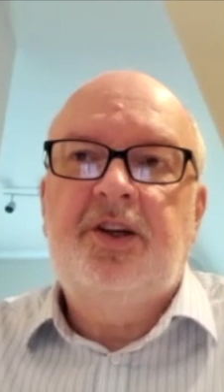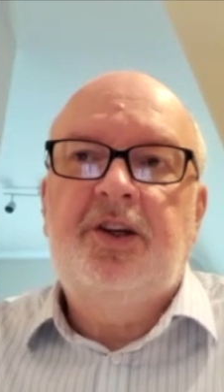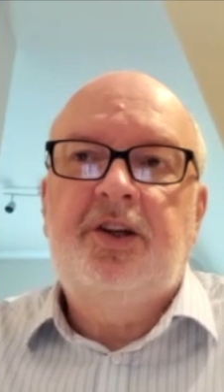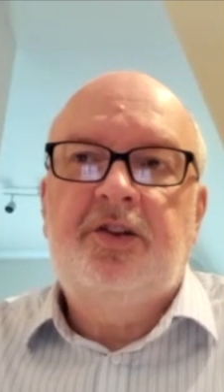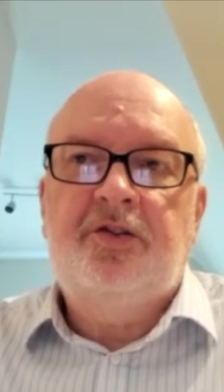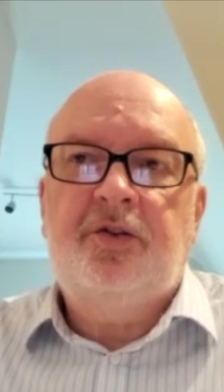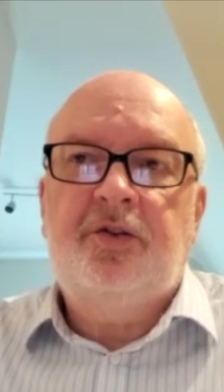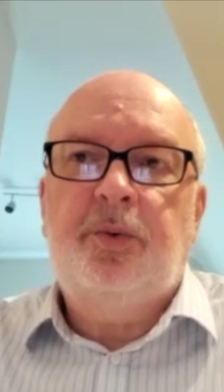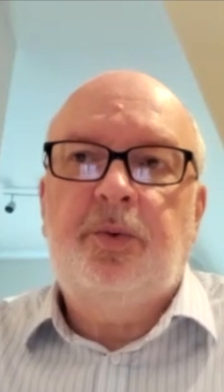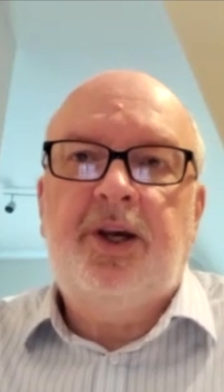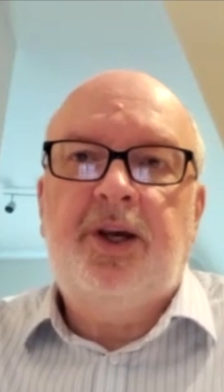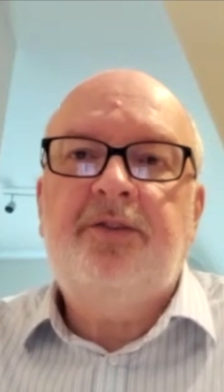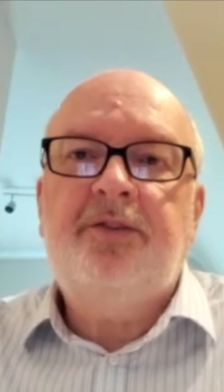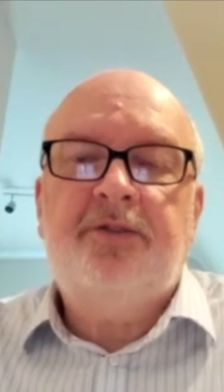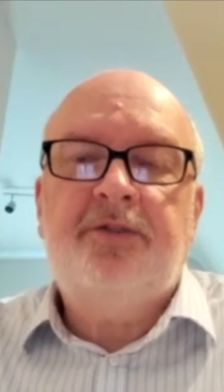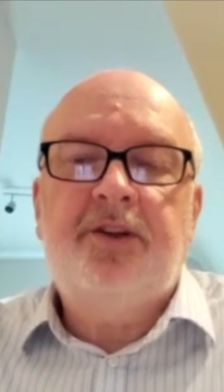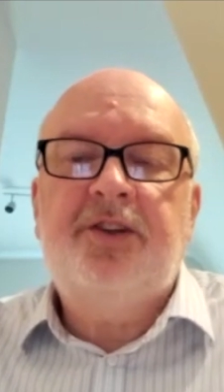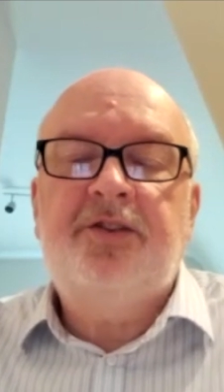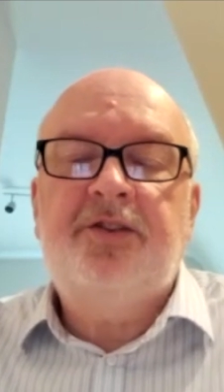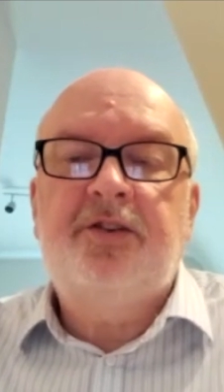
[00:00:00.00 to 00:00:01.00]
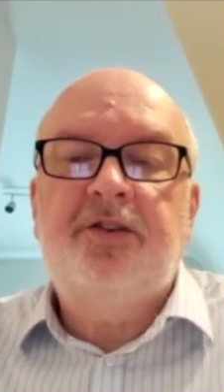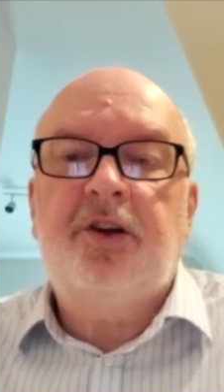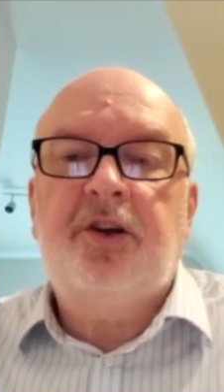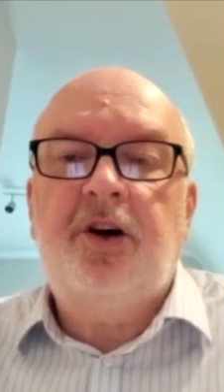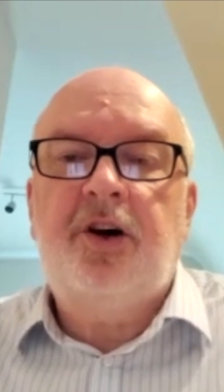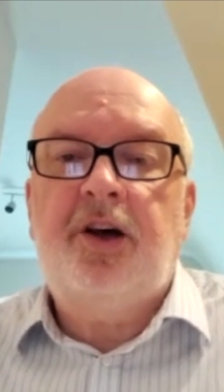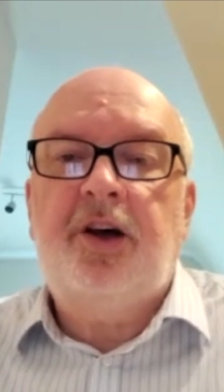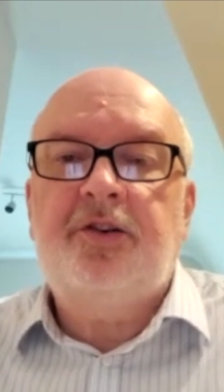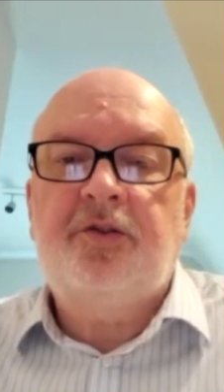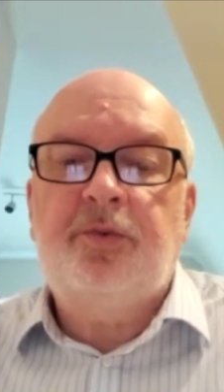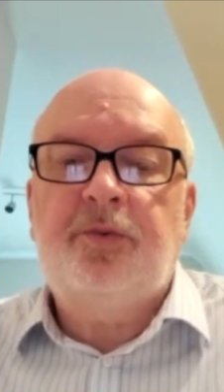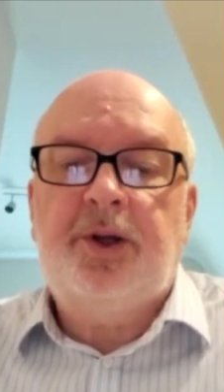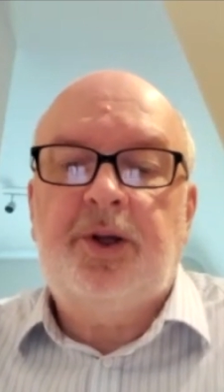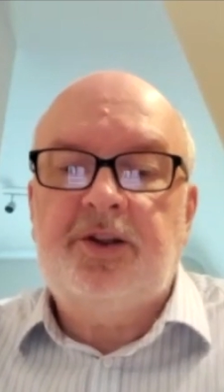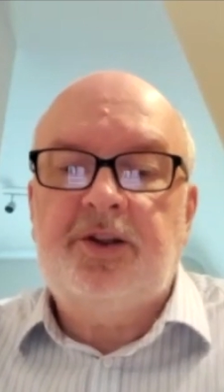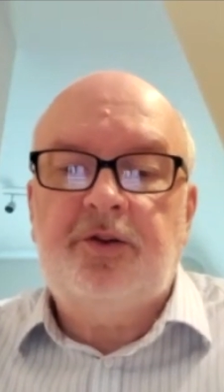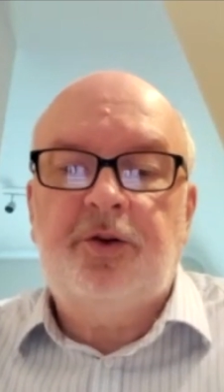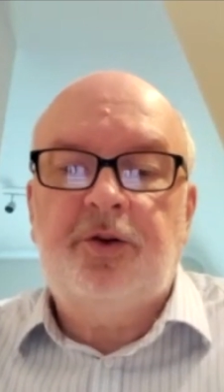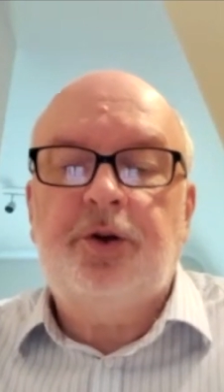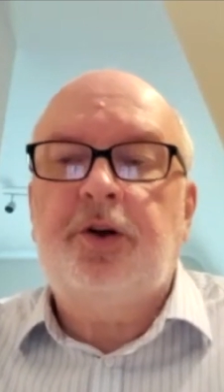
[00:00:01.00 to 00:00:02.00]
So we have to listen to God as well
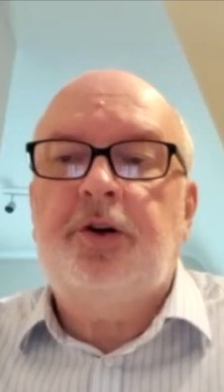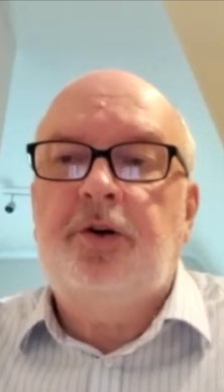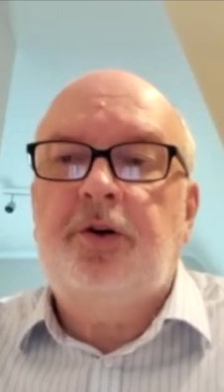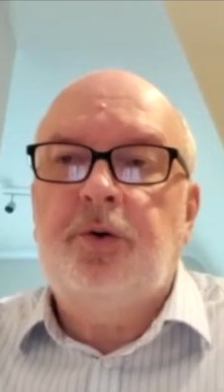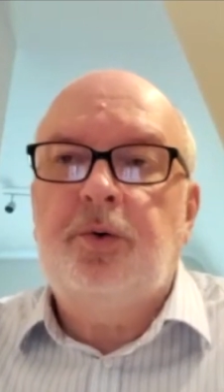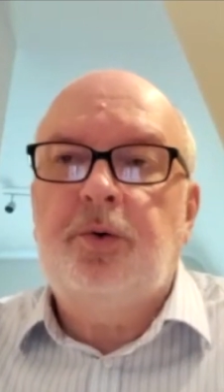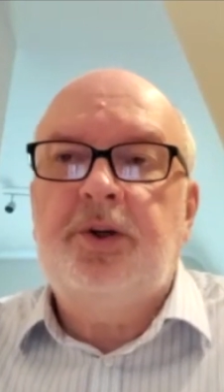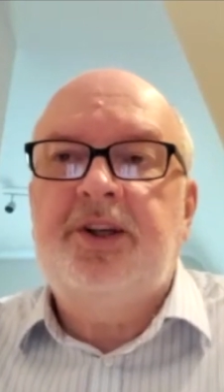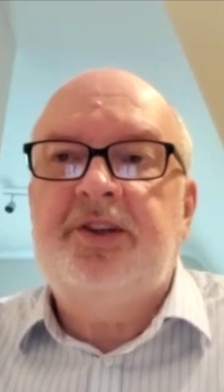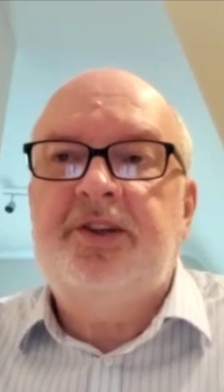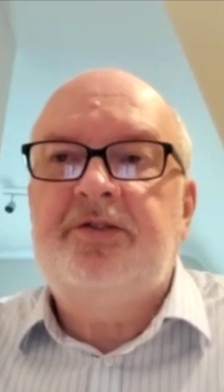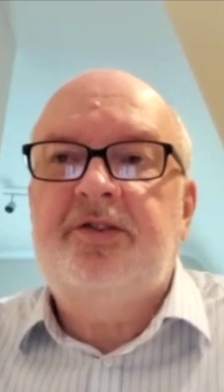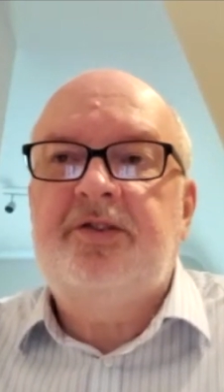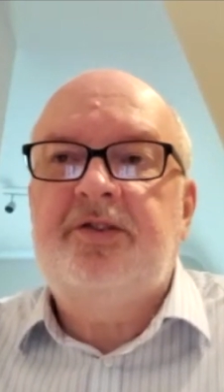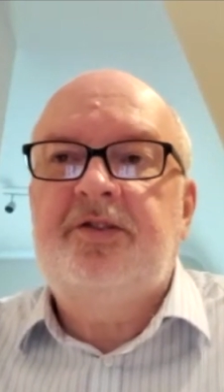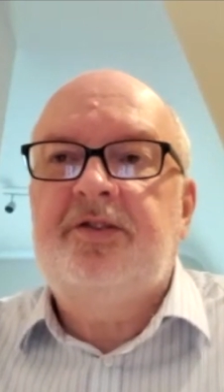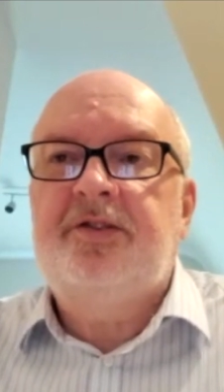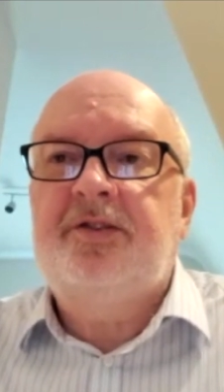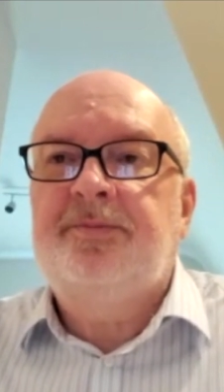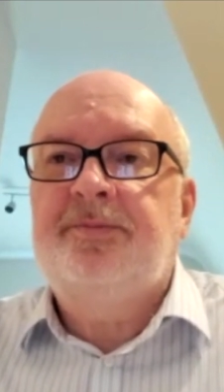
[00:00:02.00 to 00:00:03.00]
as look at our own lists.